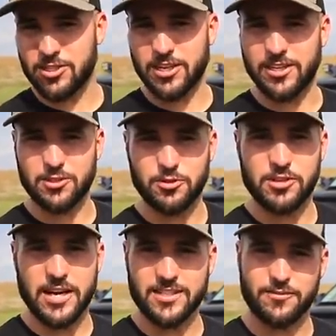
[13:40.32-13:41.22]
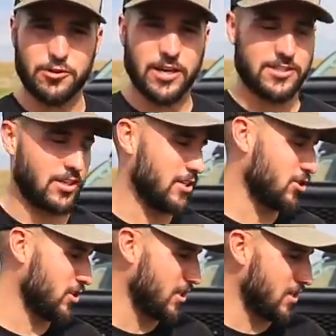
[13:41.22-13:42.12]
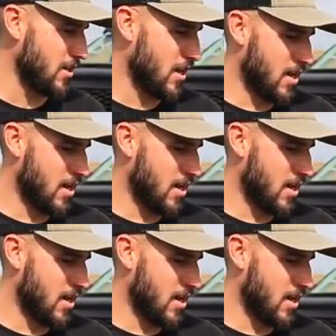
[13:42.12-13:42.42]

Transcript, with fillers: to share this with you guys if you guys are interested.